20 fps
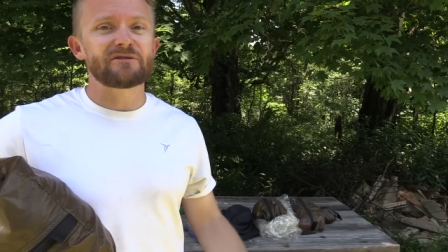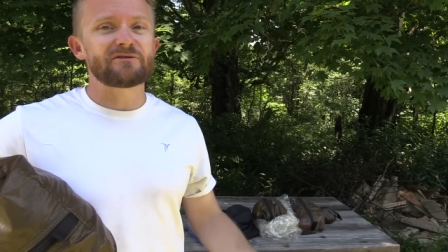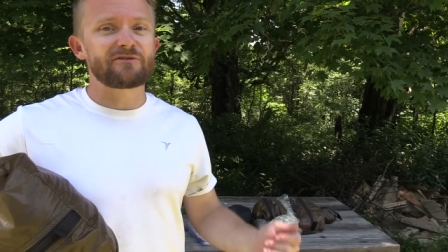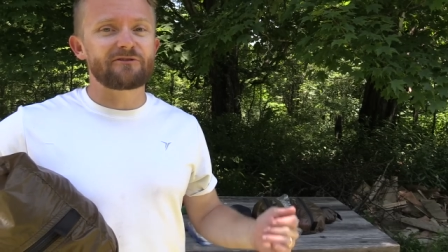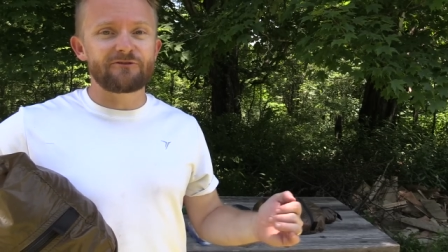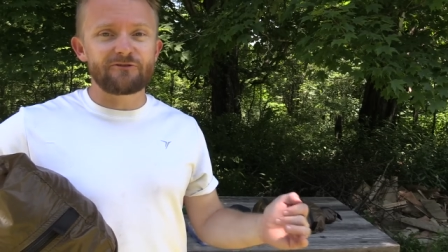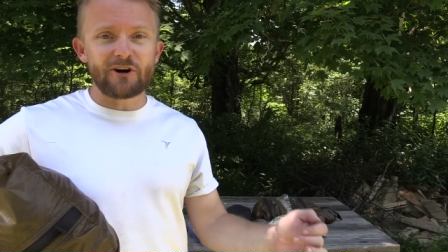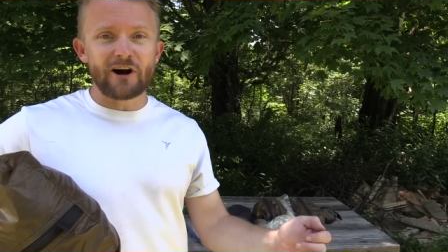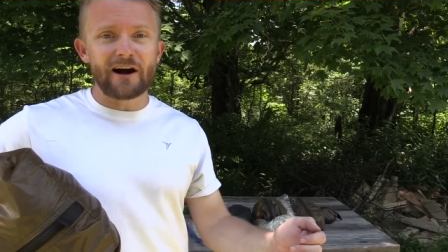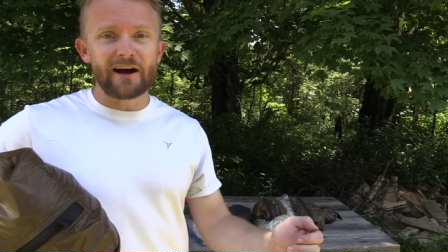and
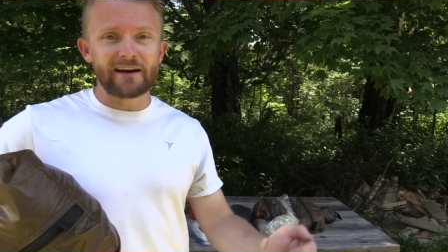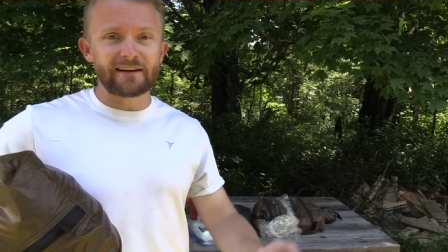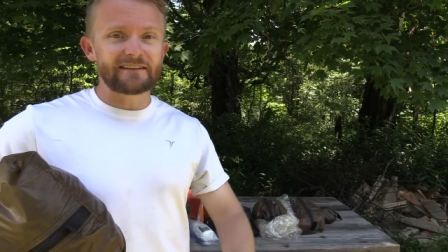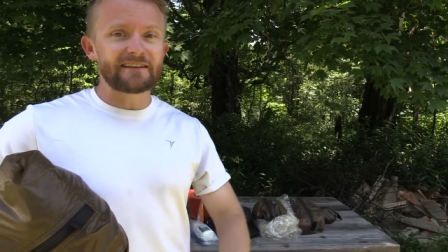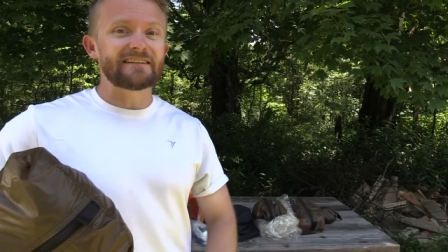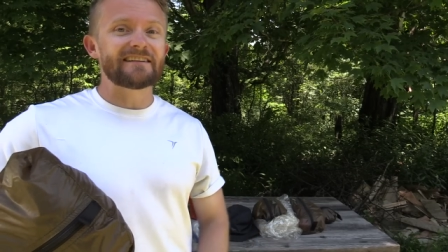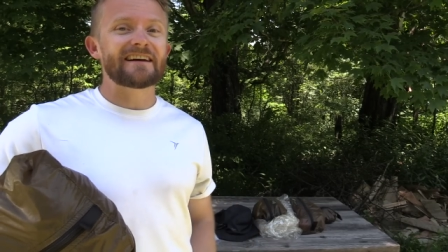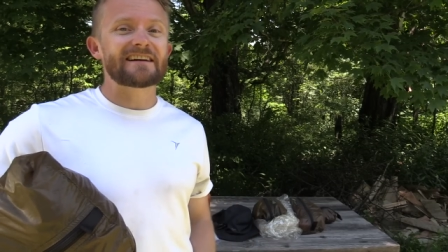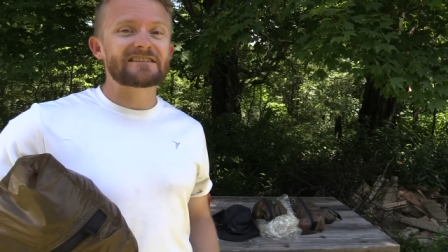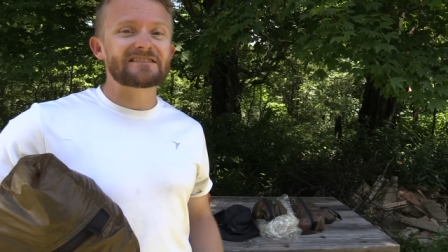you're frying.
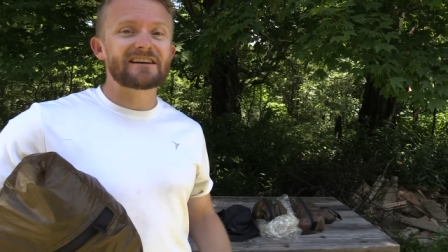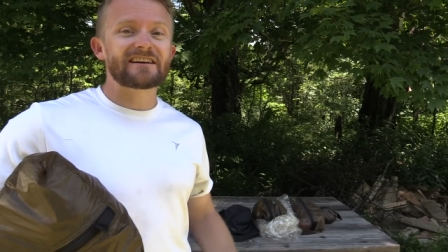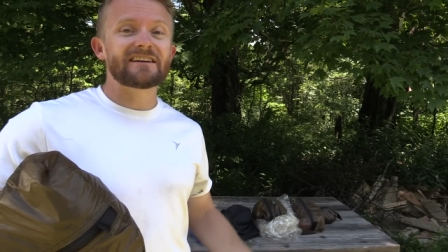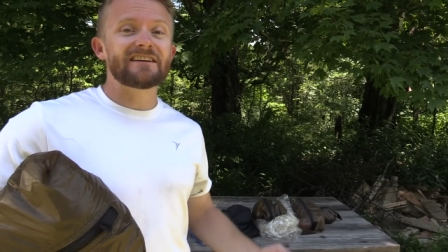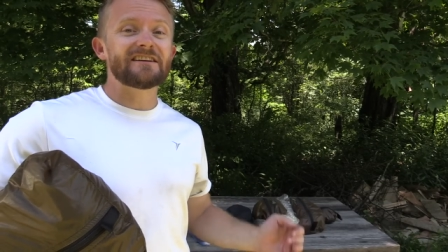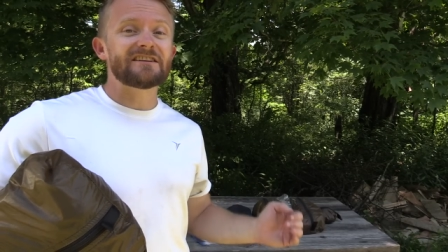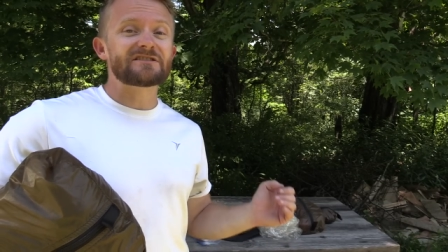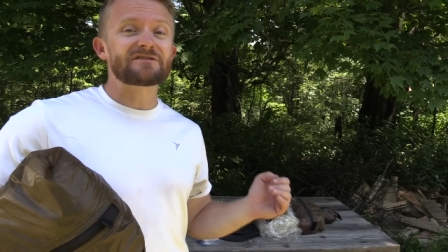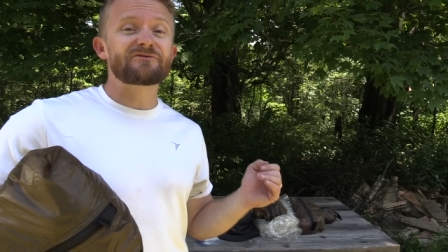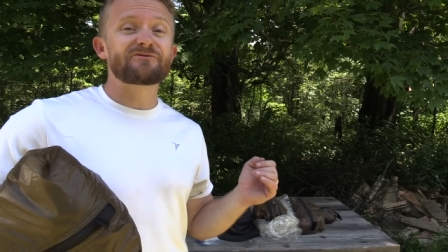The next
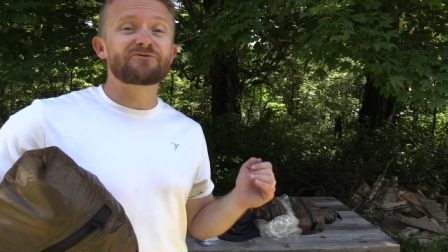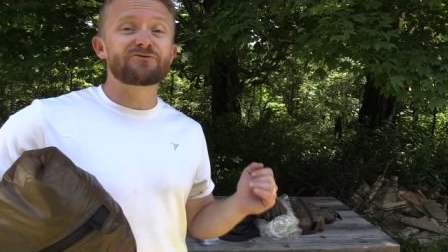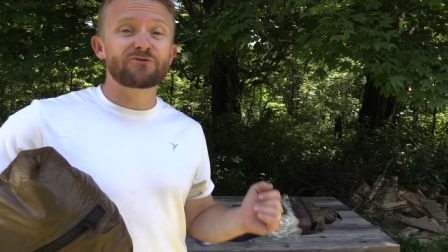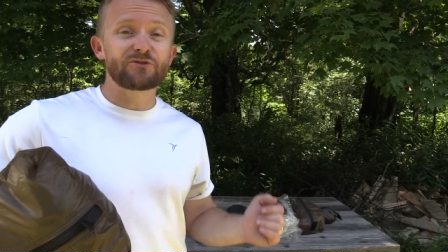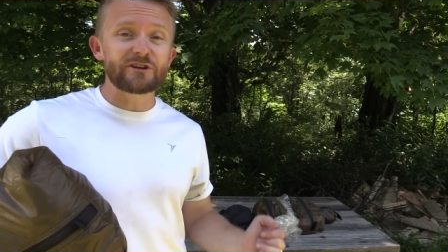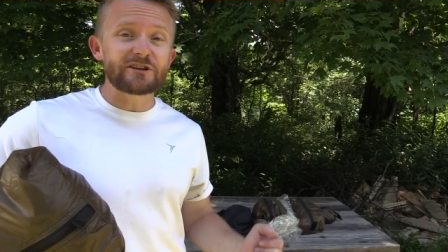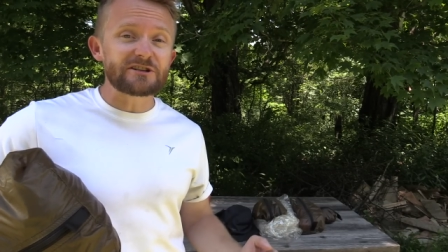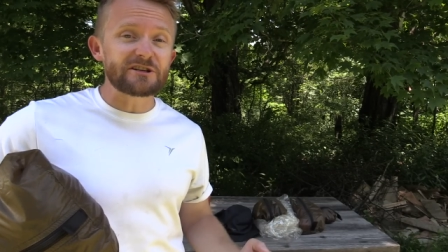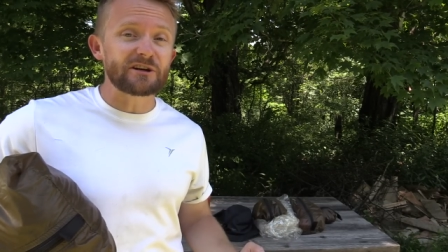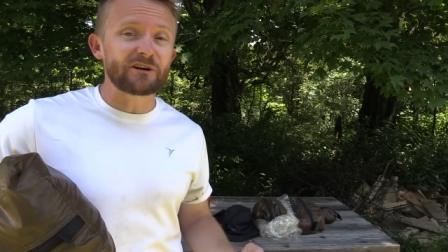second, it's
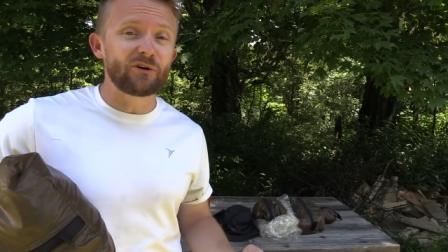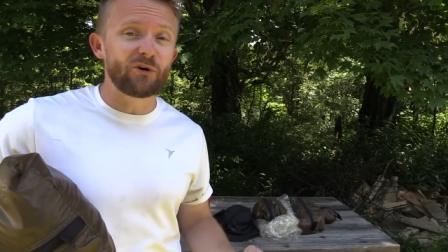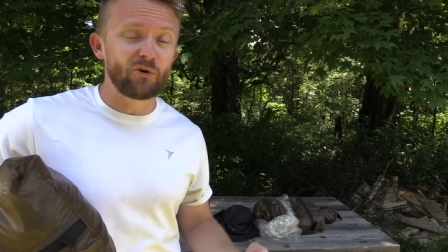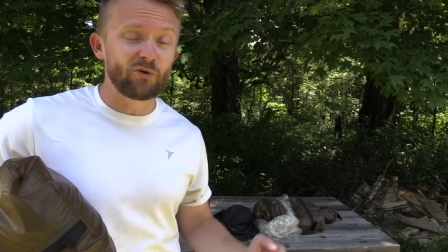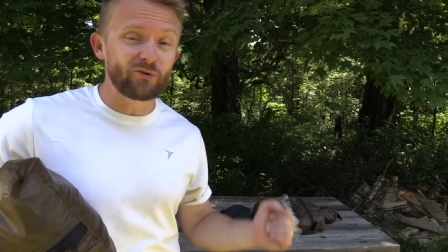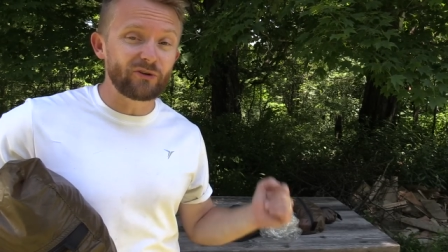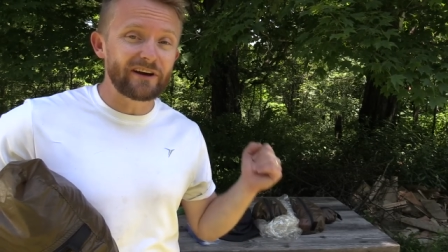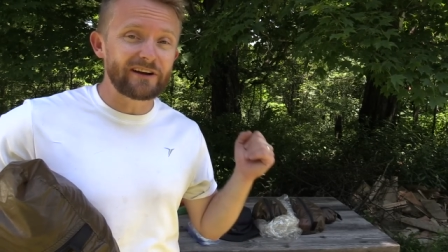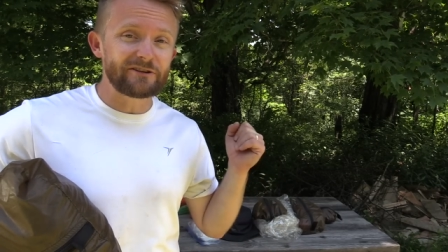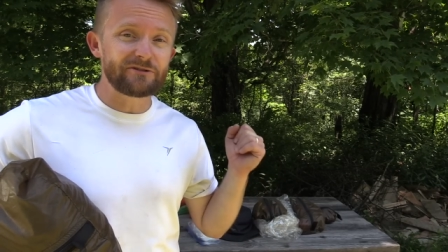freezing
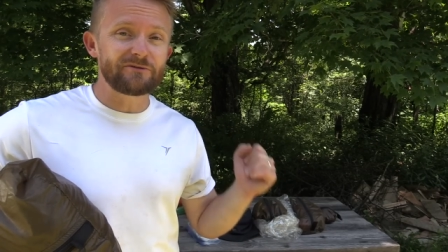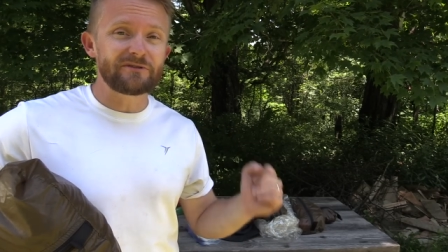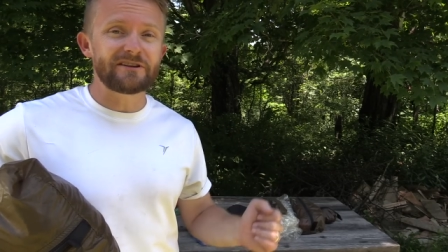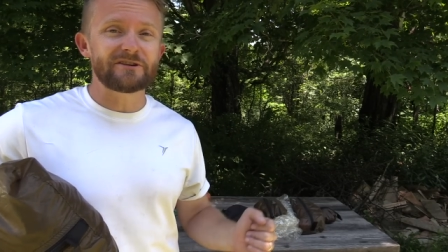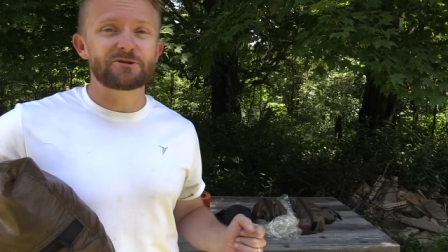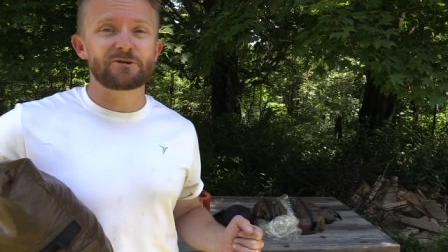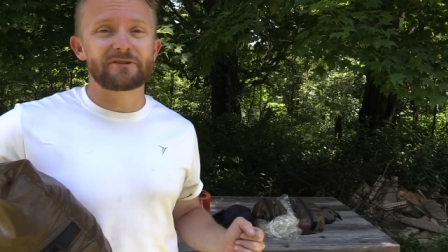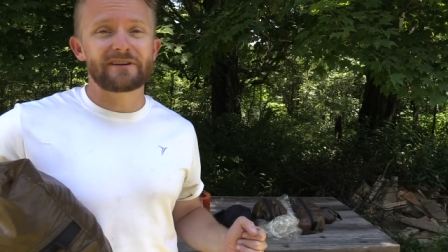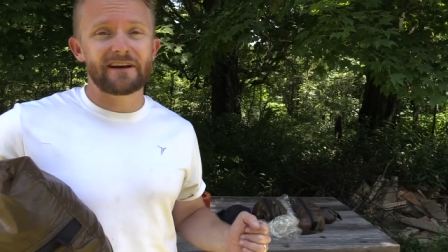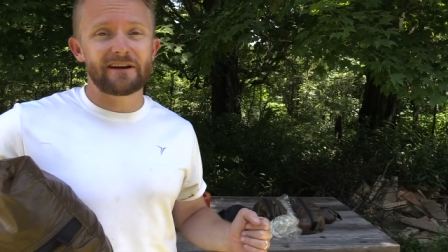cold and you
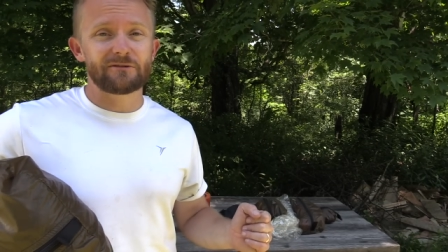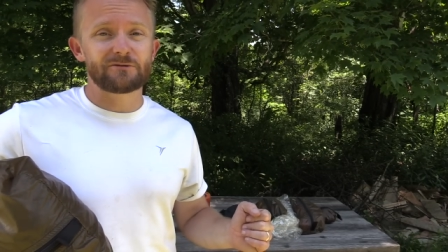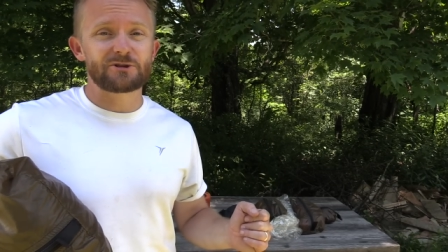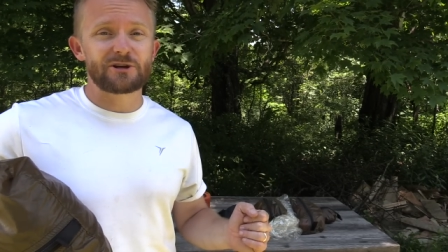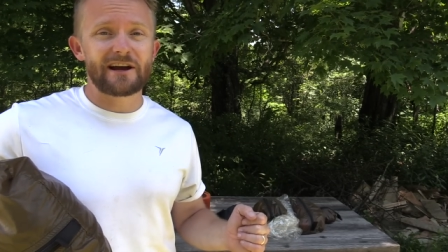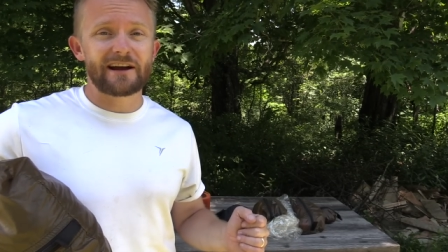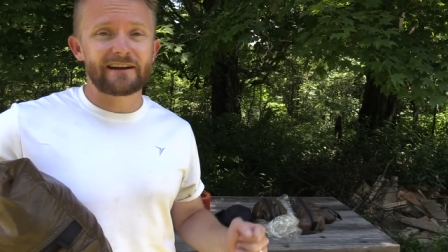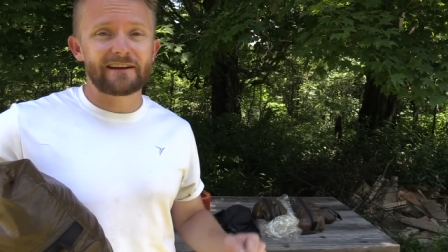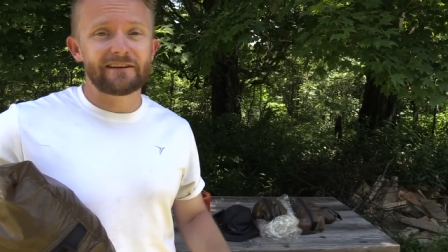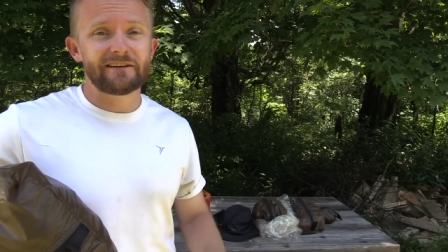need your down
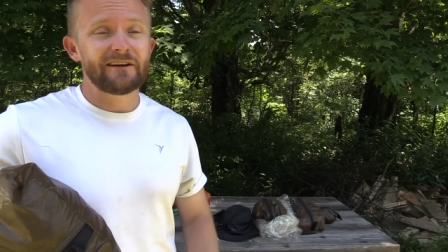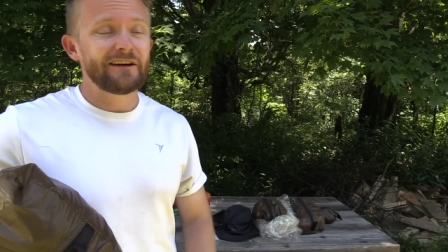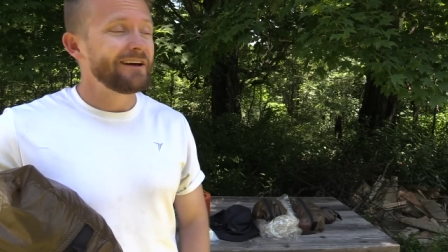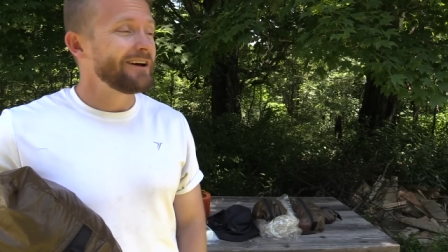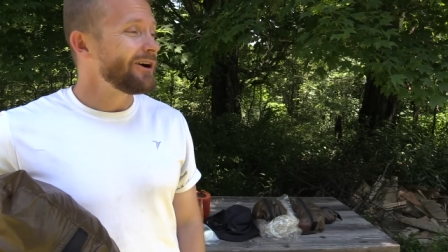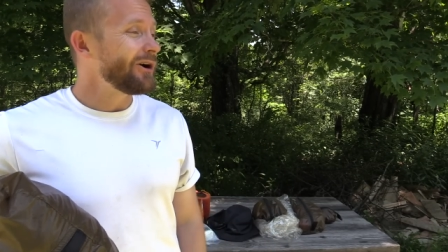jacket.